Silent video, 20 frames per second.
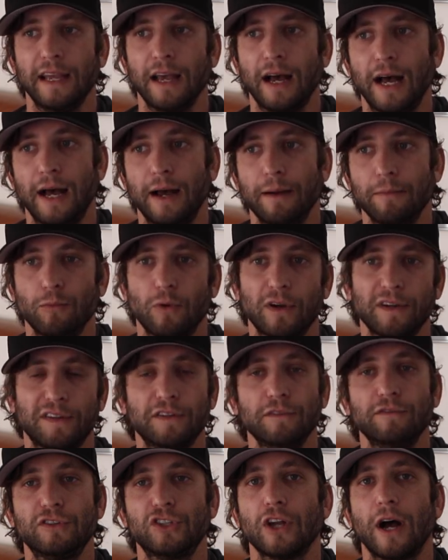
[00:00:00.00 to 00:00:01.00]
Uh,
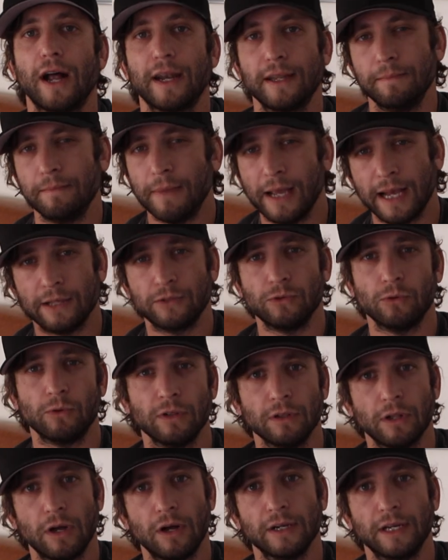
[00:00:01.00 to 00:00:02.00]
once you've shot in
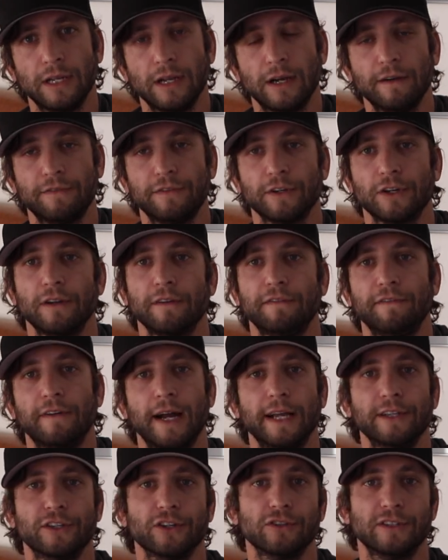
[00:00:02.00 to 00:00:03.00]
manual long enough, you're going to
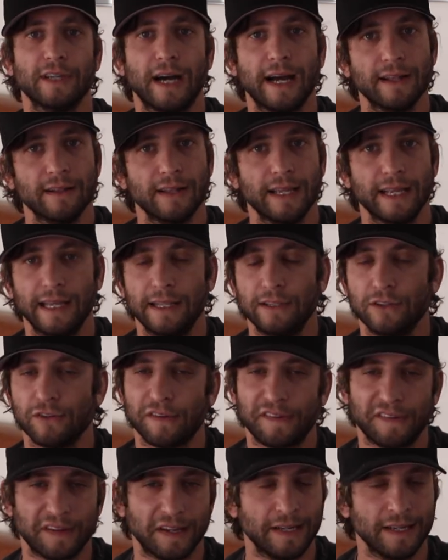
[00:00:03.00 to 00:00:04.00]
find you're dialing in
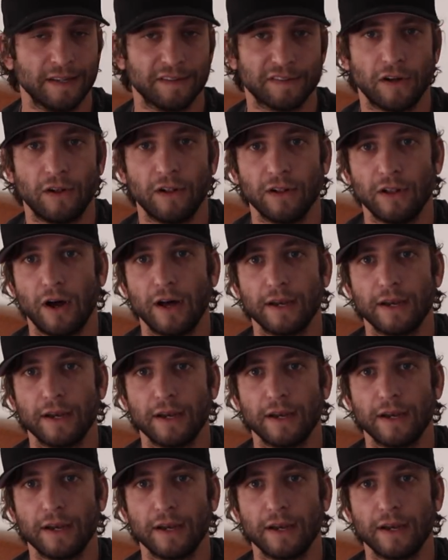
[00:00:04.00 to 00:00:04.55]
your settings all